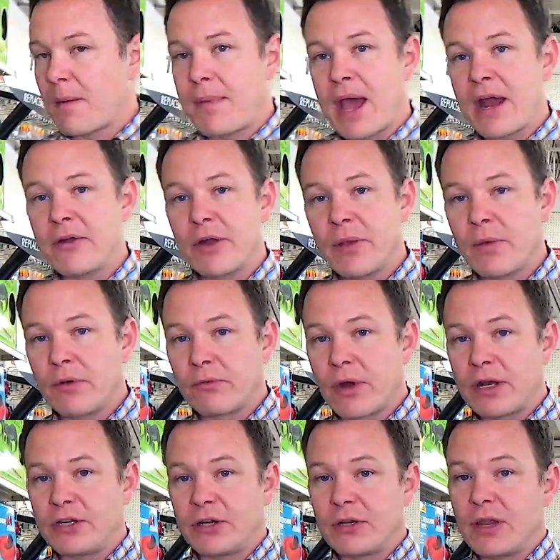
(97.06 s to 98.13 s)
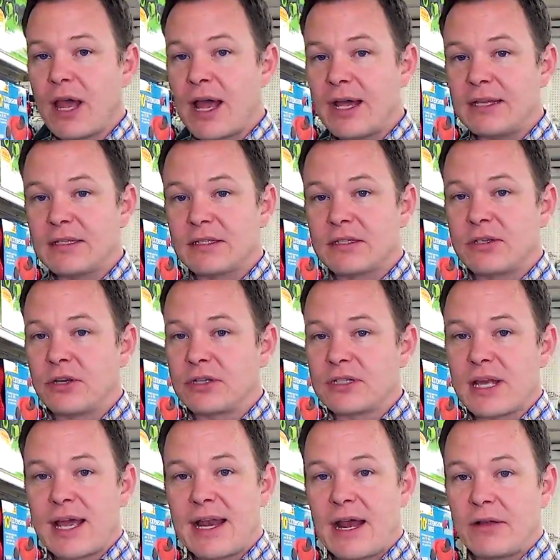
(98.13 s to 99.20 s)
A battery will run your lights, your
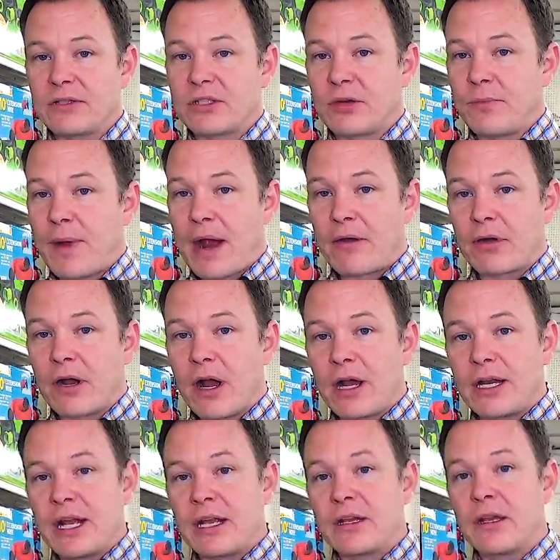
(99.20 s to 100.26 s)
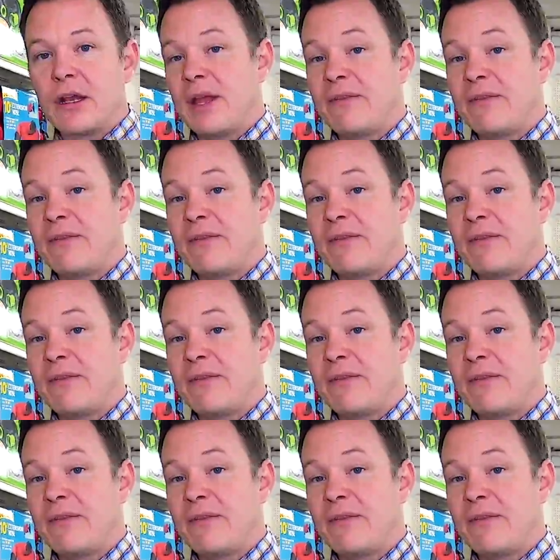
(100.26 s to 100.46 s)
slide outs, your power awning.